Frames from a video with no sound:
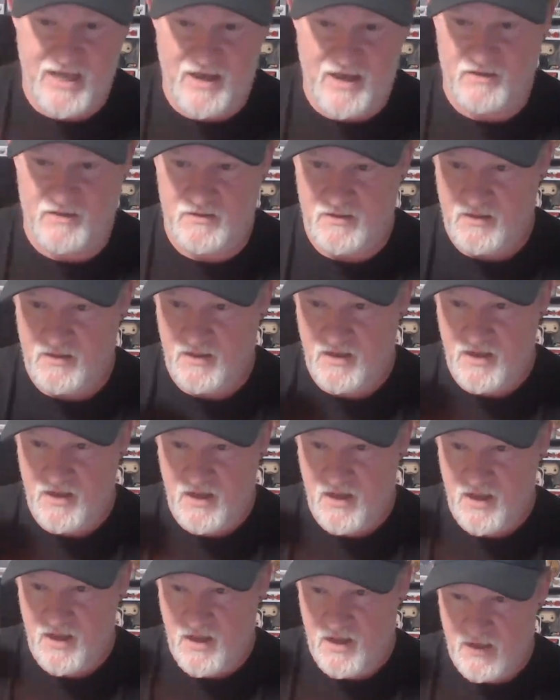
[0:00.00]
out,
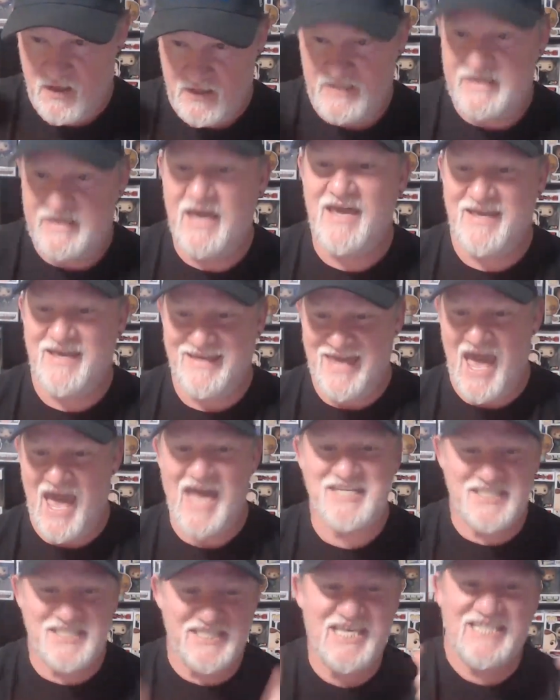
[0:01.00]
you can't
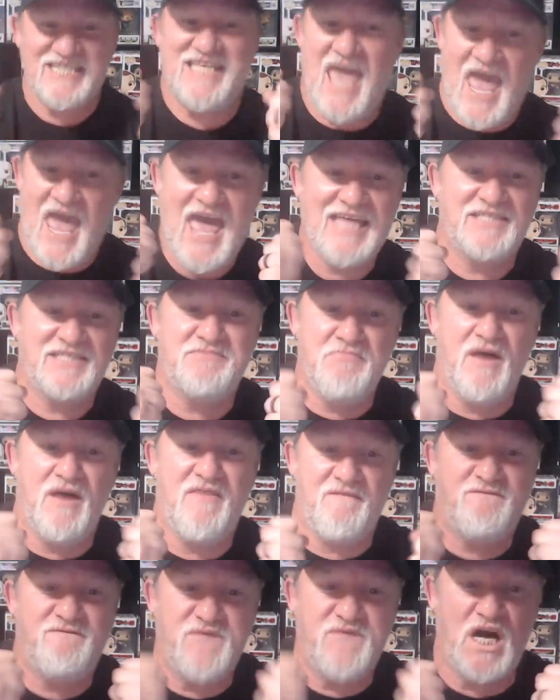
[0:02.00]
catch these hands,
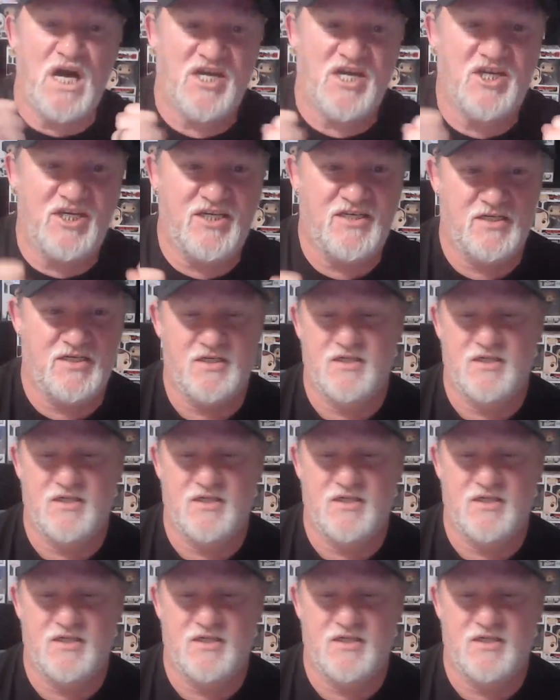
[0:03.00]
motherfucker.